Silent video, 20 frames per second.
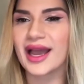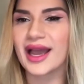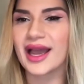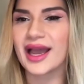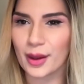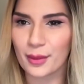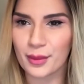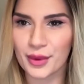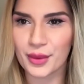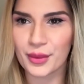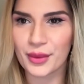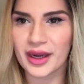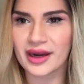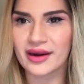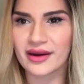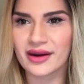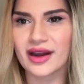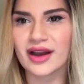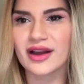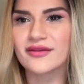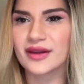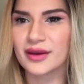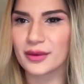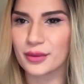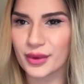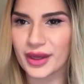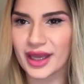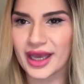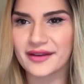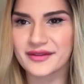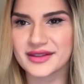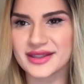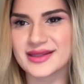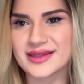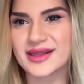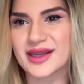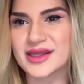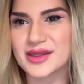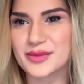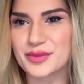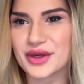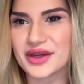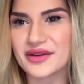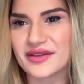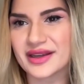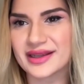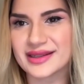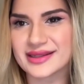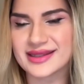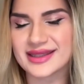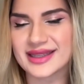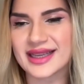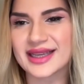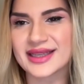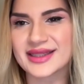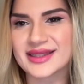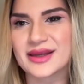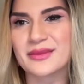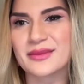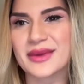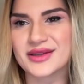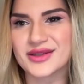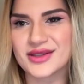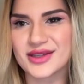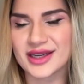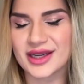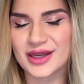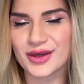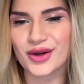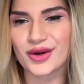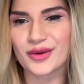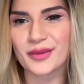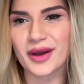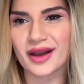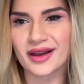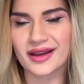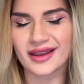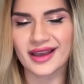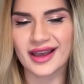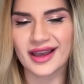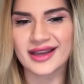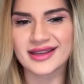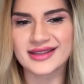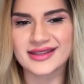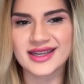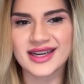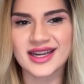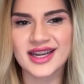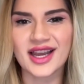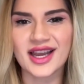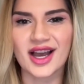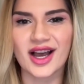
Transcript: I am aware of and we have discussed previously to mention in your podcast.